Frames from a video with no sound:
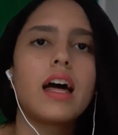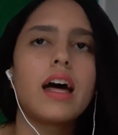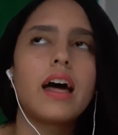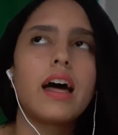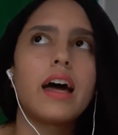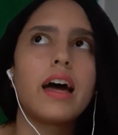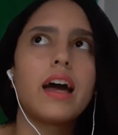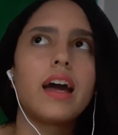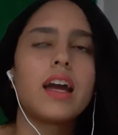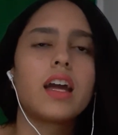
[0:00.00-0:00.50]

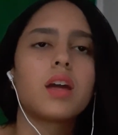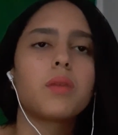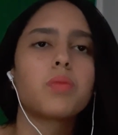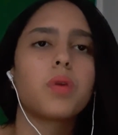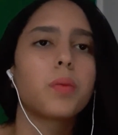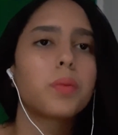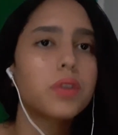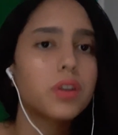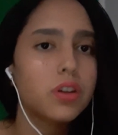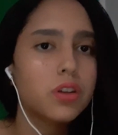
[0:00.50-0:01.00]
a
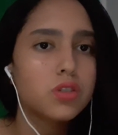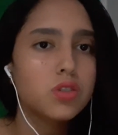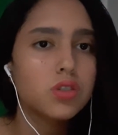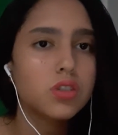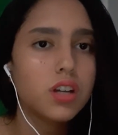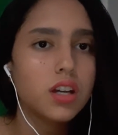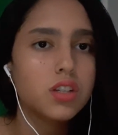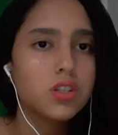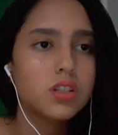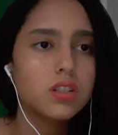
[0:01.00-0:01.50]
popular
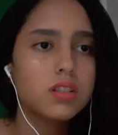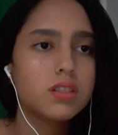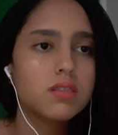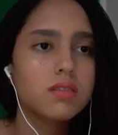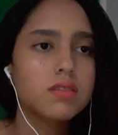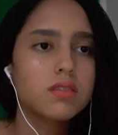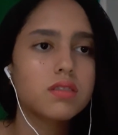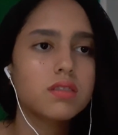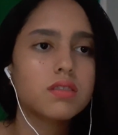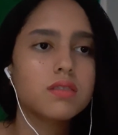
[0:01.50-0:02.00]

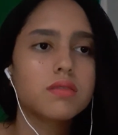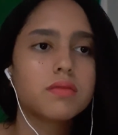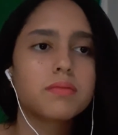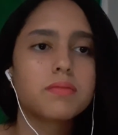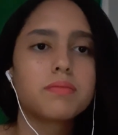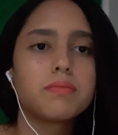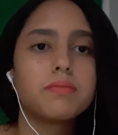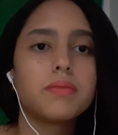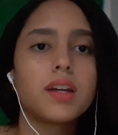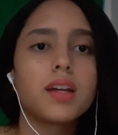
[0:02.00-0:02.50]
consultation,
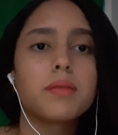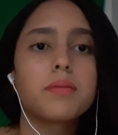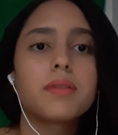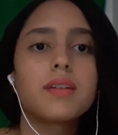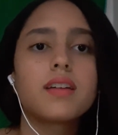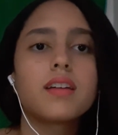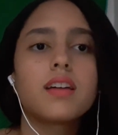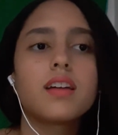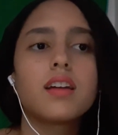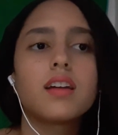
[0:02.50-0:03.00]

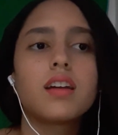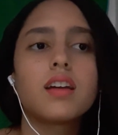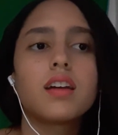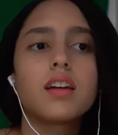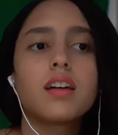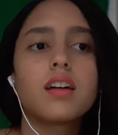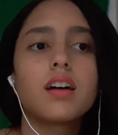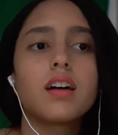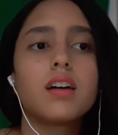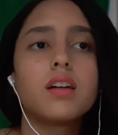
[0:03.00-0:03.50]

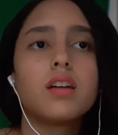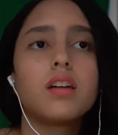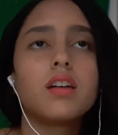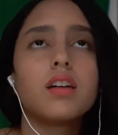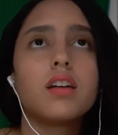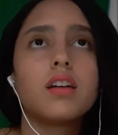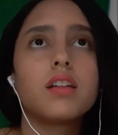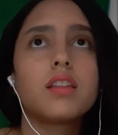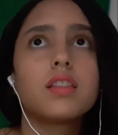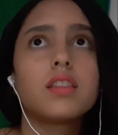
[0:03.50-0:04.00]
maybe
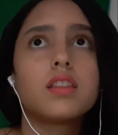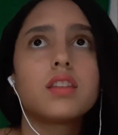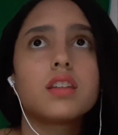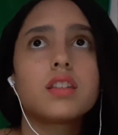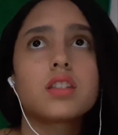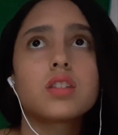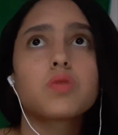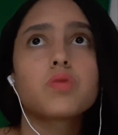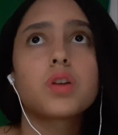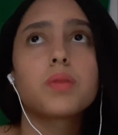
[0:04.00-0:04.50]

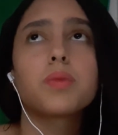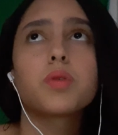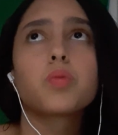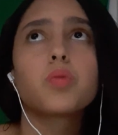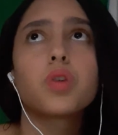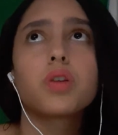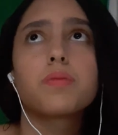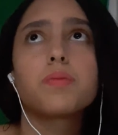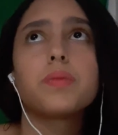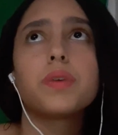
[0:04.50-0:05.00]
this agreement
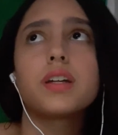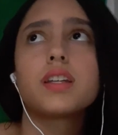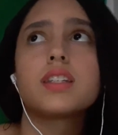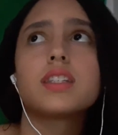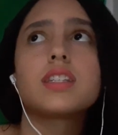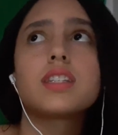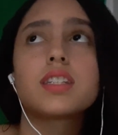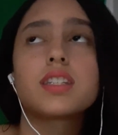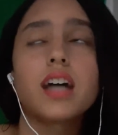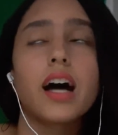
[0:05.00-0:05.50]
would have been
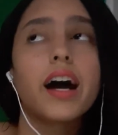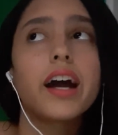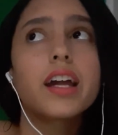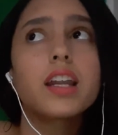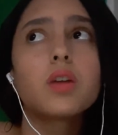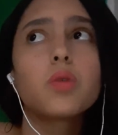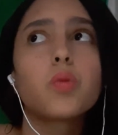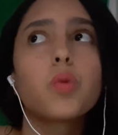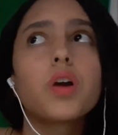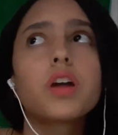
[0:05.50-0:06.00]

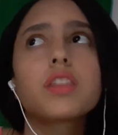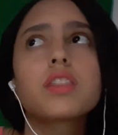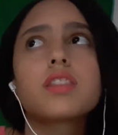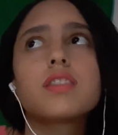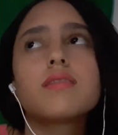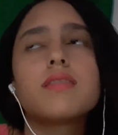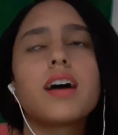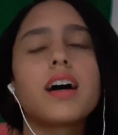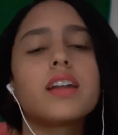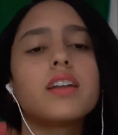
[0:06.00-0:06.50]
signed with
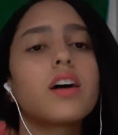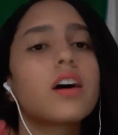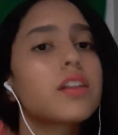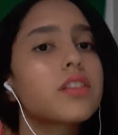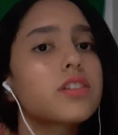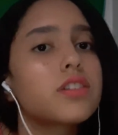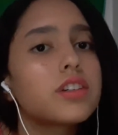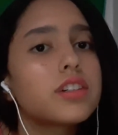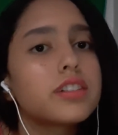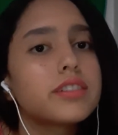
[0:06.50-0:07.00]

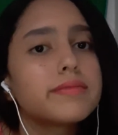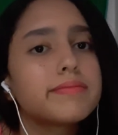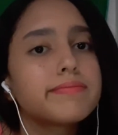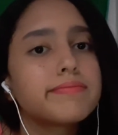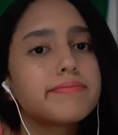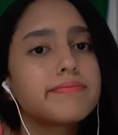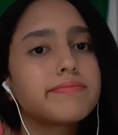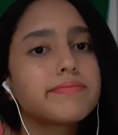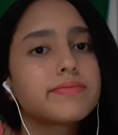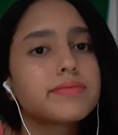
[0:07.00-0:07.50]
another
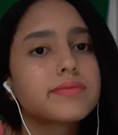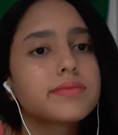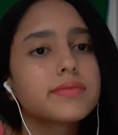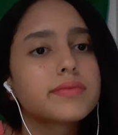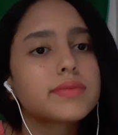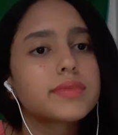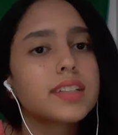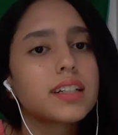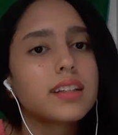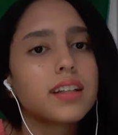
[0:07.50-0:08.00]

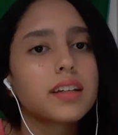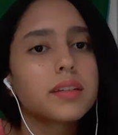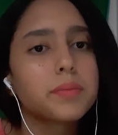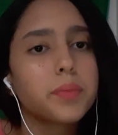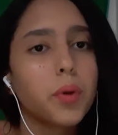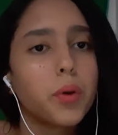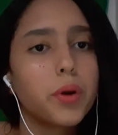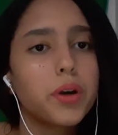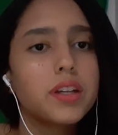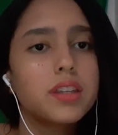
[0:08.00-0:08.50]

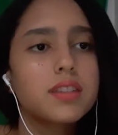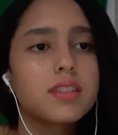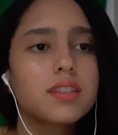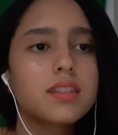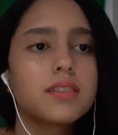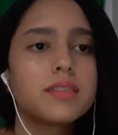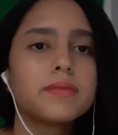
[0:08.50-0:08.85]
points